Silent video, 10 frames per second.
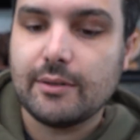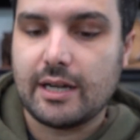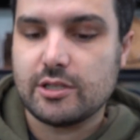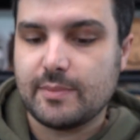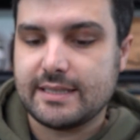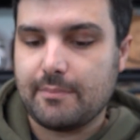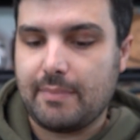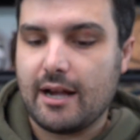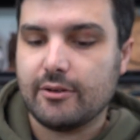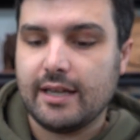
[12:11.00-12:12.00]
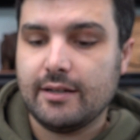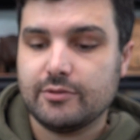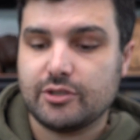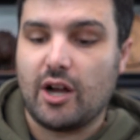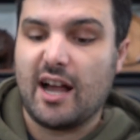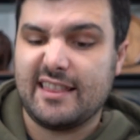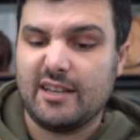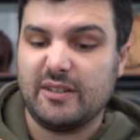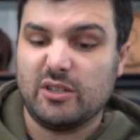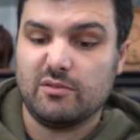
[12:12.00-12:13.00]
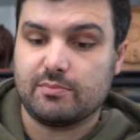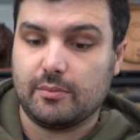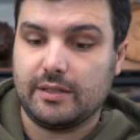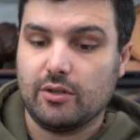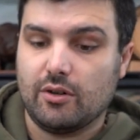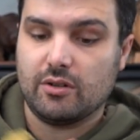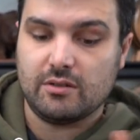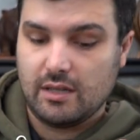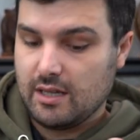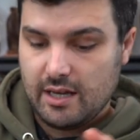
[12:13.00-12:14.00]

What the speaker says: 100% pale yet, so I think we could have probably gone